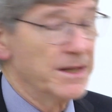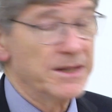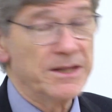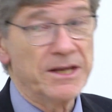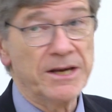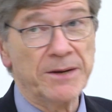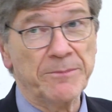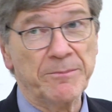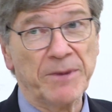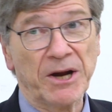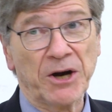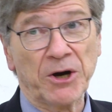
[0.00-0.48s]

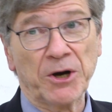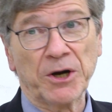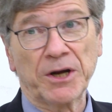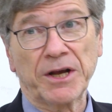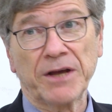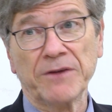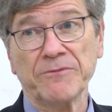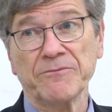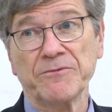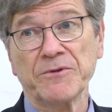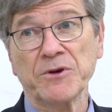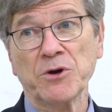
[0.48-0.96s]
The
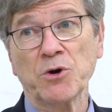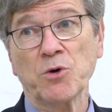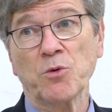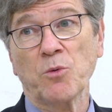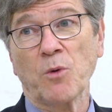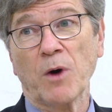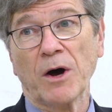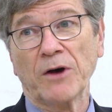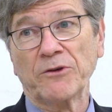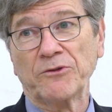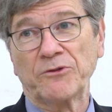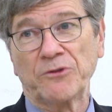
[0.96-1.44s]
American view
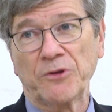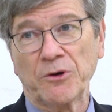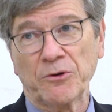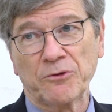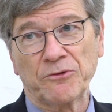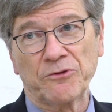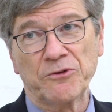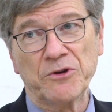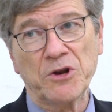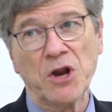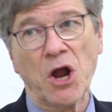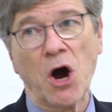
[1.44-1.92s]
was
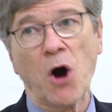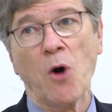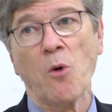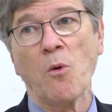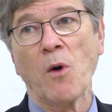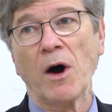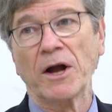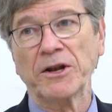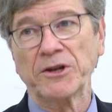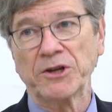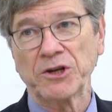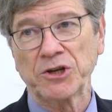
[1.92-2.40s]
there's no
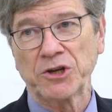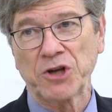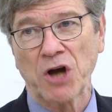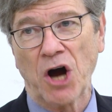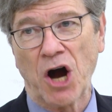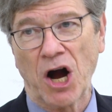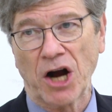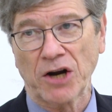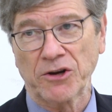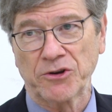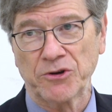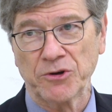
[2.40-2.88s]
one to
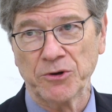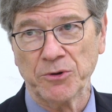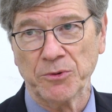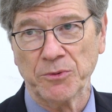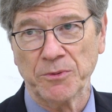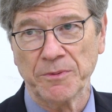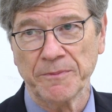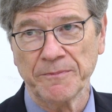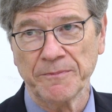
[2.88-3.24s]
talk to.